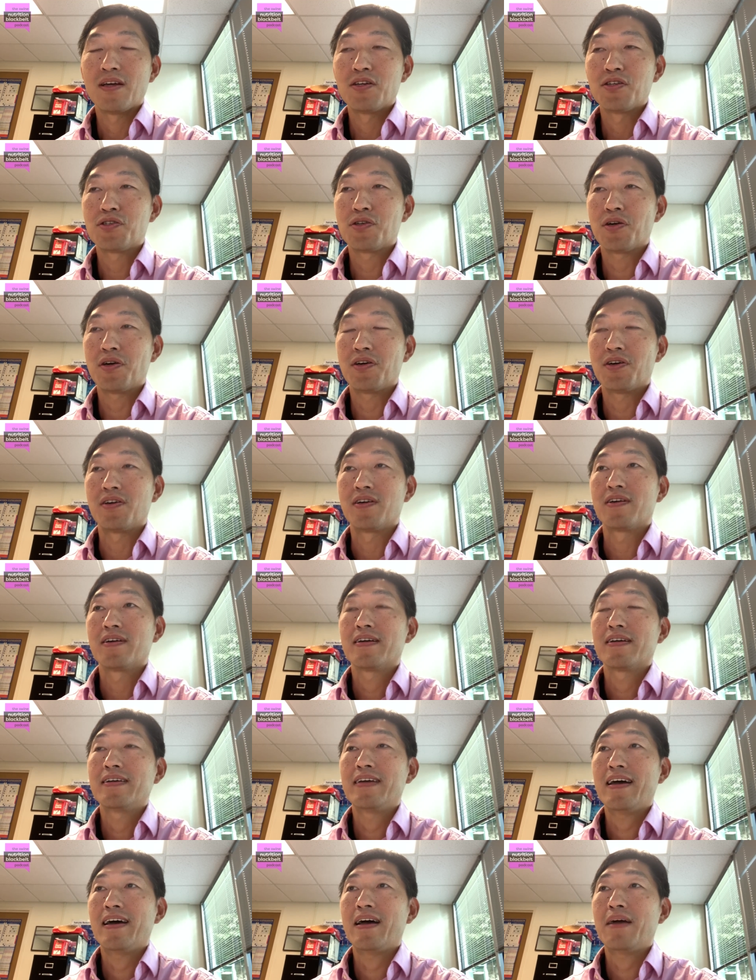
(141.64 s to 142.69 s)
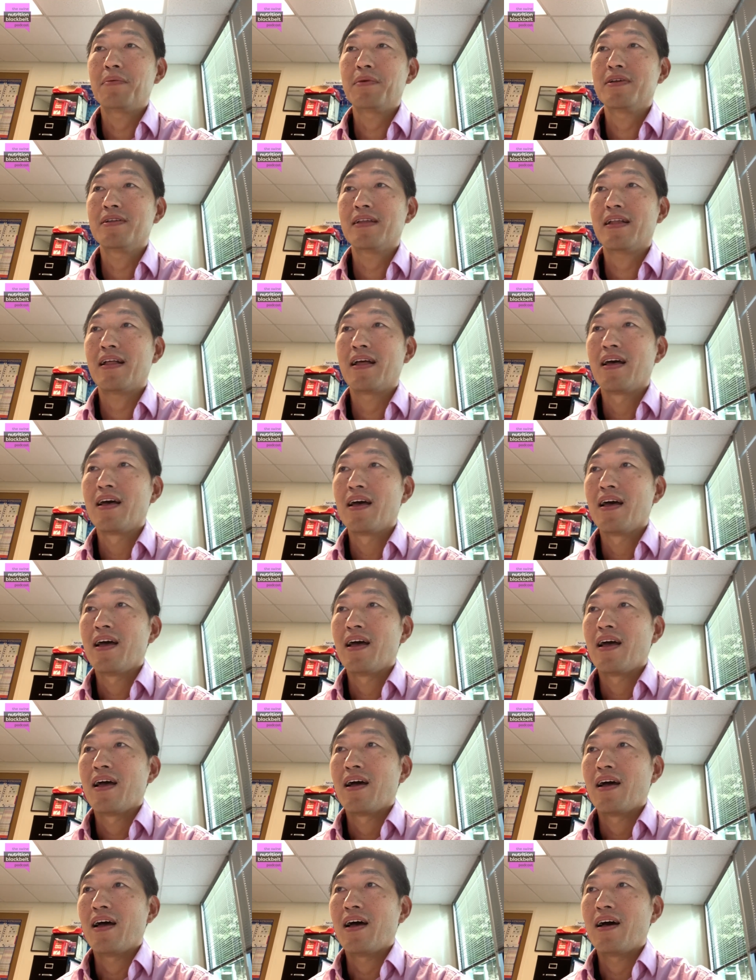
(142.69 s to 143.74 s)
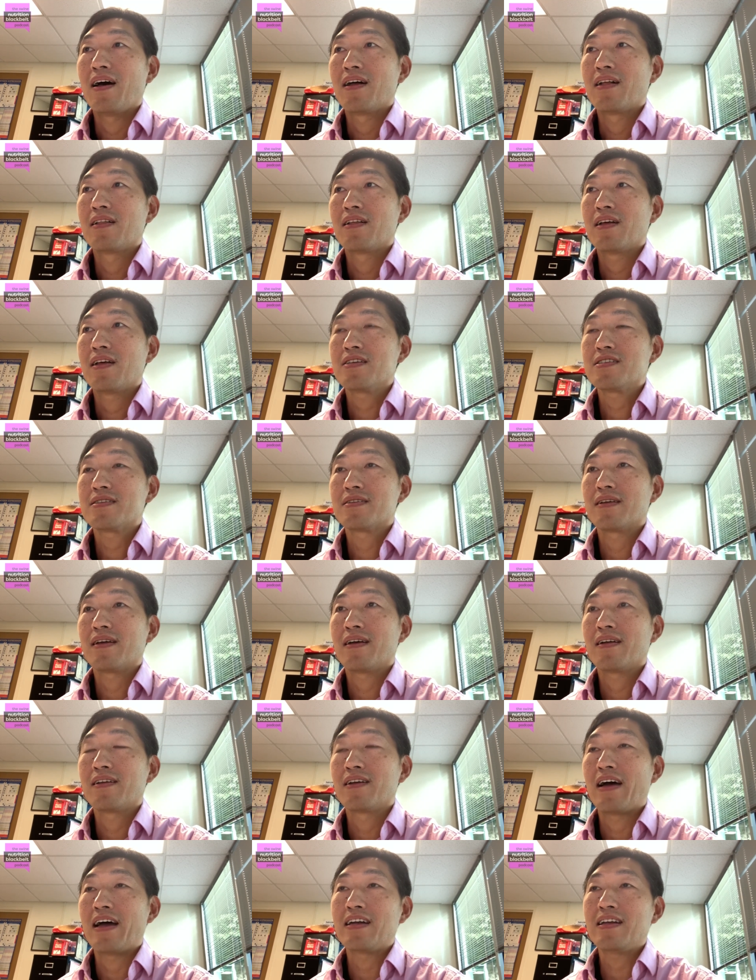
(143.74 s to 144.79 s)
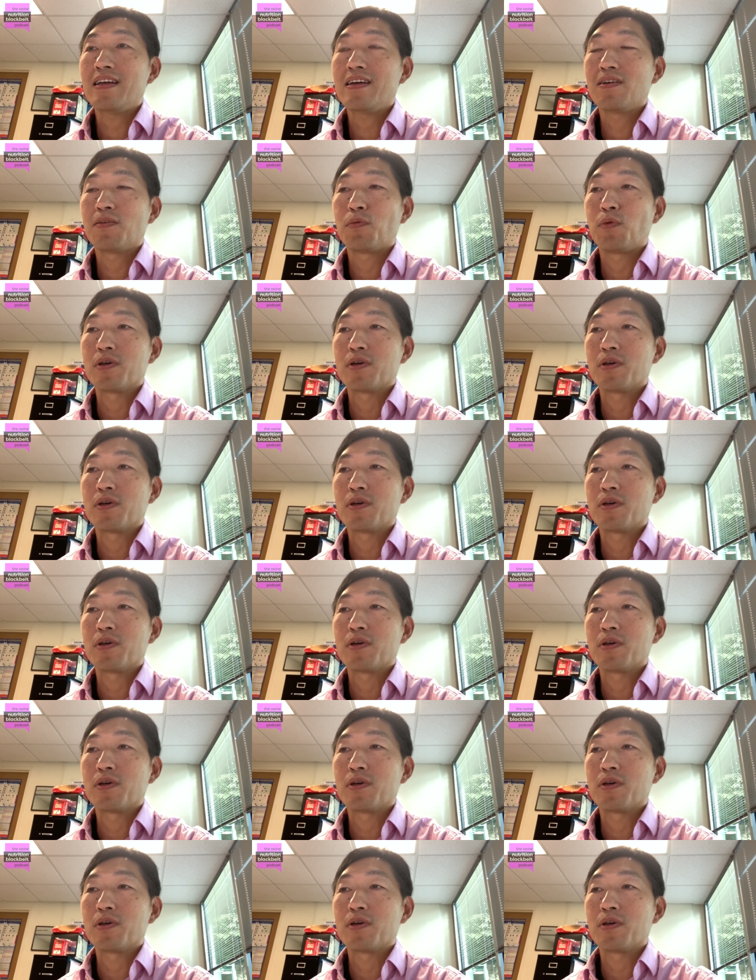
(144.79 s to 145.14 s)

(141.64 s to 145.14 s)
Sure. Yeah. I mean, um, the idea